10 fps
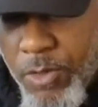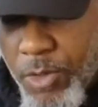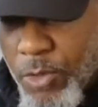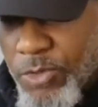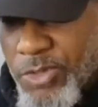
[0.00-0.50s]

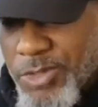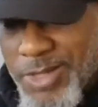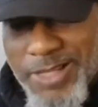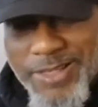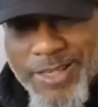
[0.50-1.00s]
those
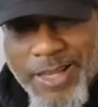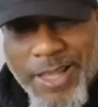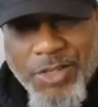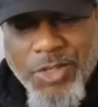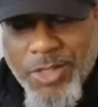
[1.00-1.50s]

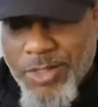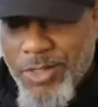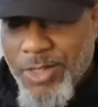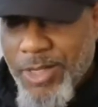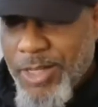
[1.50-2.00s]

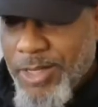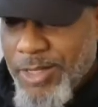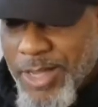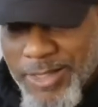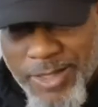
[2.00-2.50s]
destinations and
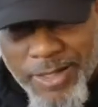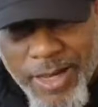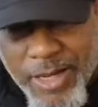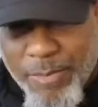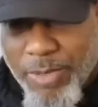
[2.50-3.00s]

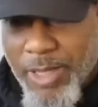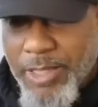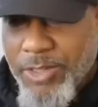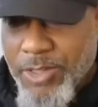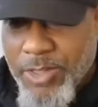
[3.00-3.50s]
designated
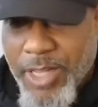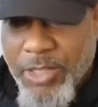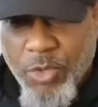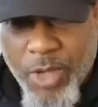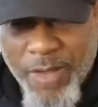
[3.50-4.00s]
places
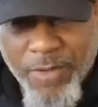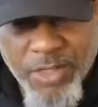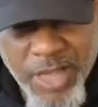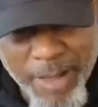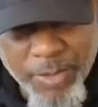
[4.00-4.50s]
that you have
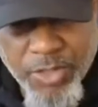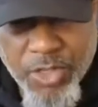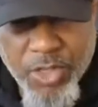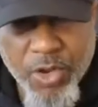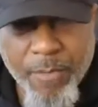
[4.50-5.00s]
established
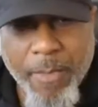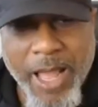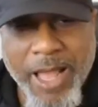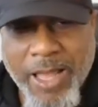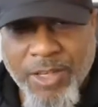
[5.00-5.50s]
in your
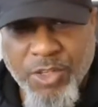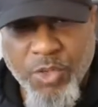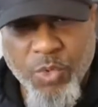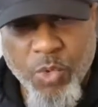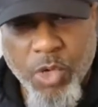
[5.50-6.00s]
mind
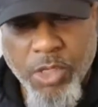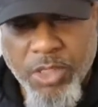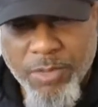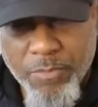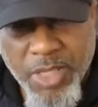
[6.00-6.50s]
you want
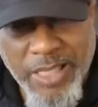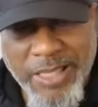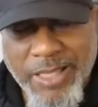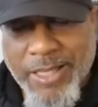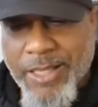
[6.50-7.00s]
to
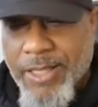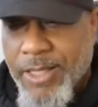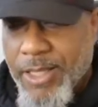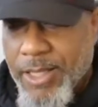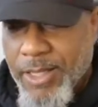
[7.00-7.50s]
be
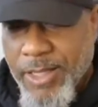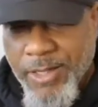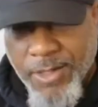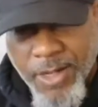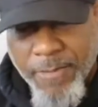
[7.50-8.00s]
and
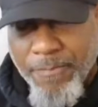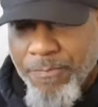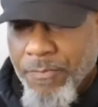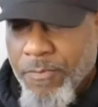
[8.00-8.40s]
end up.